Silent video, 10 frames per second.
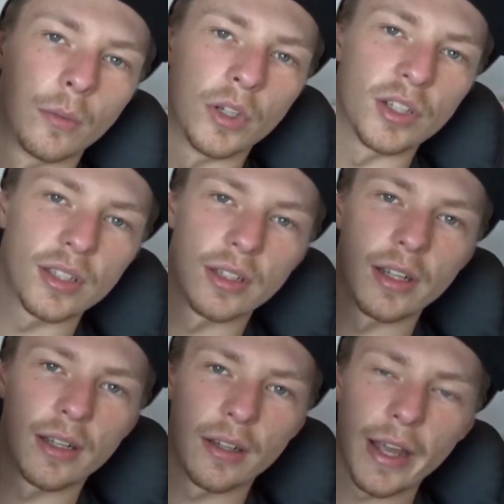which is
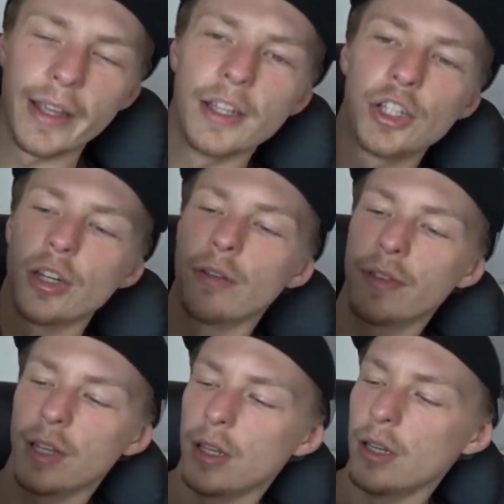an
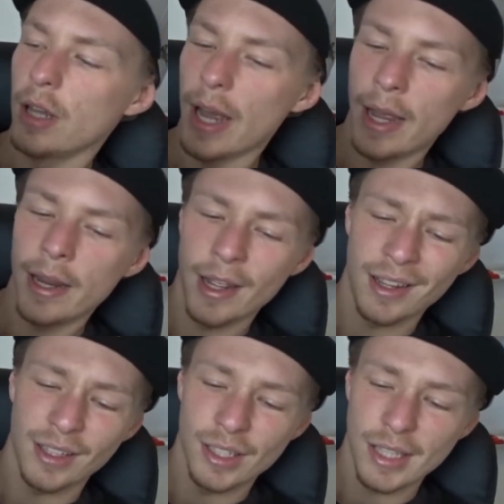AGV
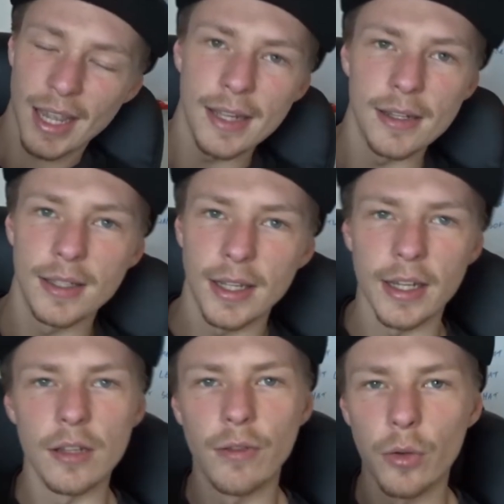AX8
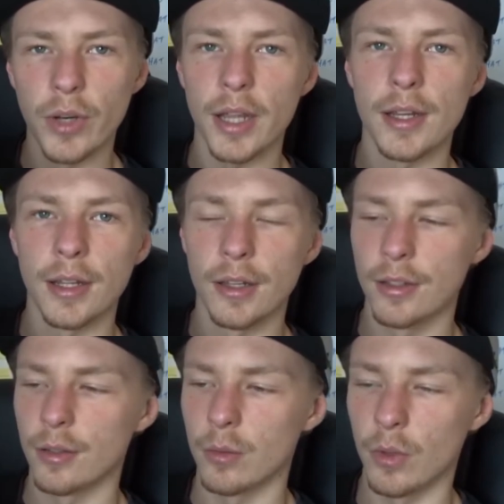Evo Naked,
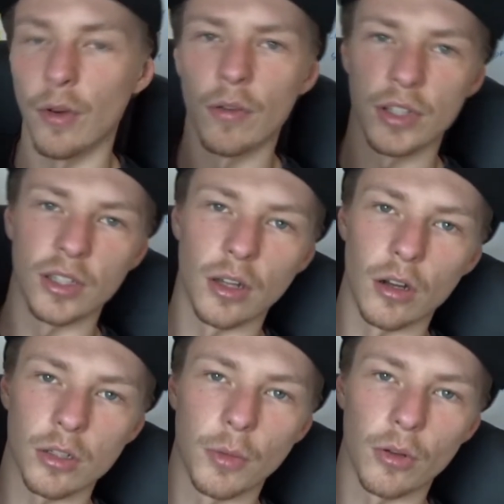with obviously a
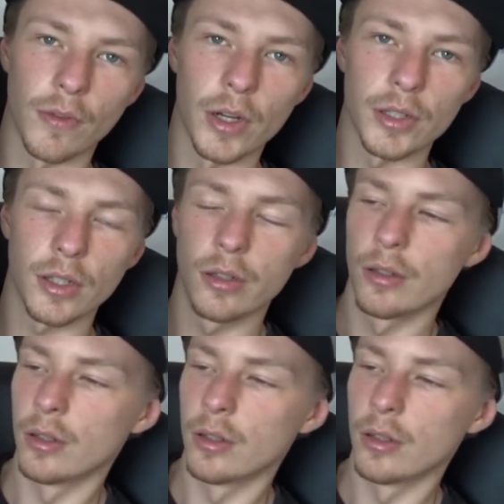dark smoke visor.